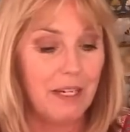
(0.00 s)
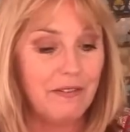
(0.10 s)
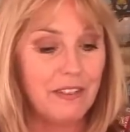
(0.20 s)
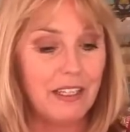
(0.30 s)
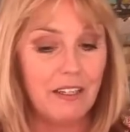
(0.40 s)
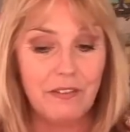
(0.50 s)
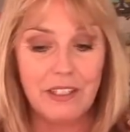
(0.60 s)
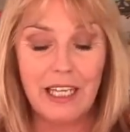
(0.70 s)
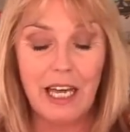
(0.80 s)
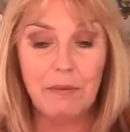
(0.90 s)
but I've, I've
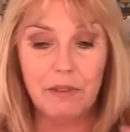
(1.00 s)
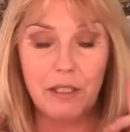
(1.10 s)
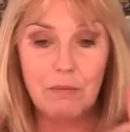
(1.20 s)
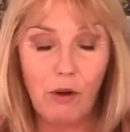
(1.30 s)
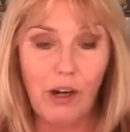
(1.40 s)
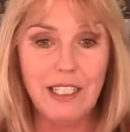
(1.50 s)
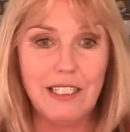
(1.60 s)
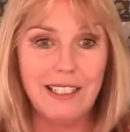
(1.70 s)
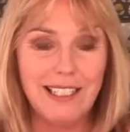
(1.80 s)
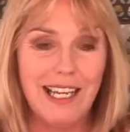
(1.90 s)
kept the
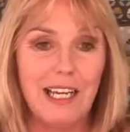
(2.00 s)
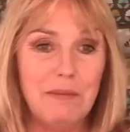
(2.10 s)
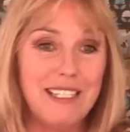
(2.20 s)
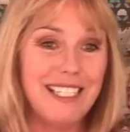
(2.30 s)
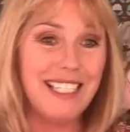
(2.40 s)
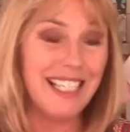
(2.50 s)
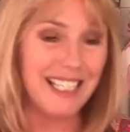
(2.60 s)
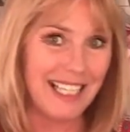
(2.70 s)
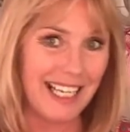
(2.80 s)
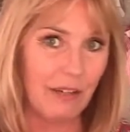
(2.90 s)
price the same as the
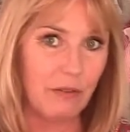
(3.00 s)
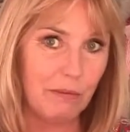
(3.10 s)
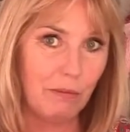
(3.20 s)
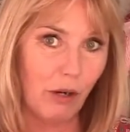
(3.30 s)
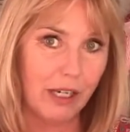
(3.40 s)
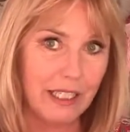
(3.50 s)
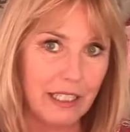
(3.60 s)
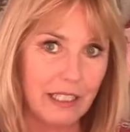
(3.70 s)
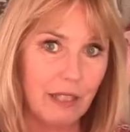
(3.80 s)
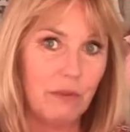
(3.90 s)
discounted
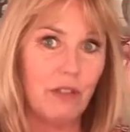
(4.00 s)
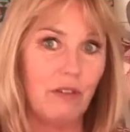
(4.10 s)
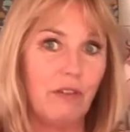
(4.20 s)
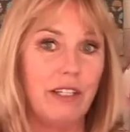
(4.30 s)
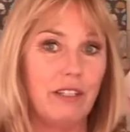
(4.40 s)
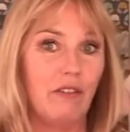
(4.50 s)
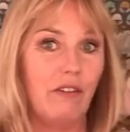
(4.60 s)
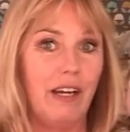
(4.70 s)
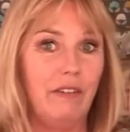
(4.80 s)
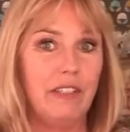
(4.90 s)
price that was on Create and
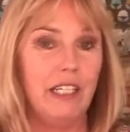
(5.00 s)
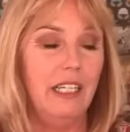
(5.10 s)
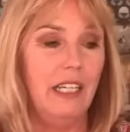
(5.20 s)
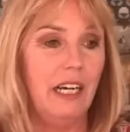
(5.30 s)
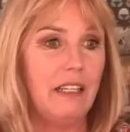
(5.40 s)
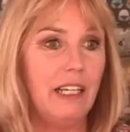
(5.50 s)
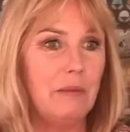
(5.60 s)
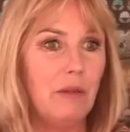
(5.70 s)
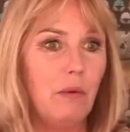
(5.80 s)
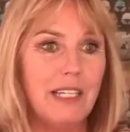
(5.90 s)
Craft, and
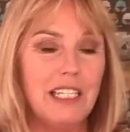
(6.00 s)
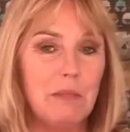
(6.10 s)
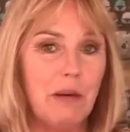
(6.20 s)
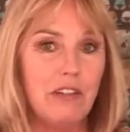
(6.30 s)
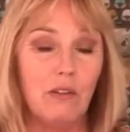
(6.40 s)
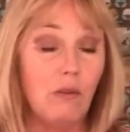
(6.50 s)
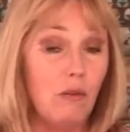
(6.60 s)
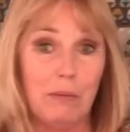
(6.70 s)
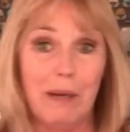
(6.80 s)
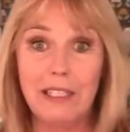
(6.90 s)
that'll be the one day special.
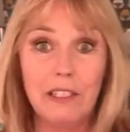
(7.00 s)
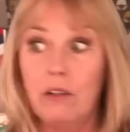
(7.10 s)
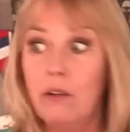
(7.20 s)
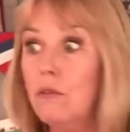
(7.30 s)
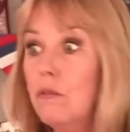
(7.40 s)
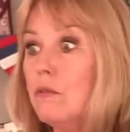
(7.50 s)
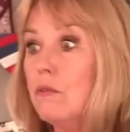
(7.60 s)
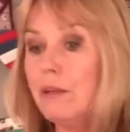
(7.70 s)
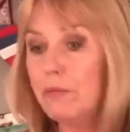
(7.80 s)
All the bags are, oh,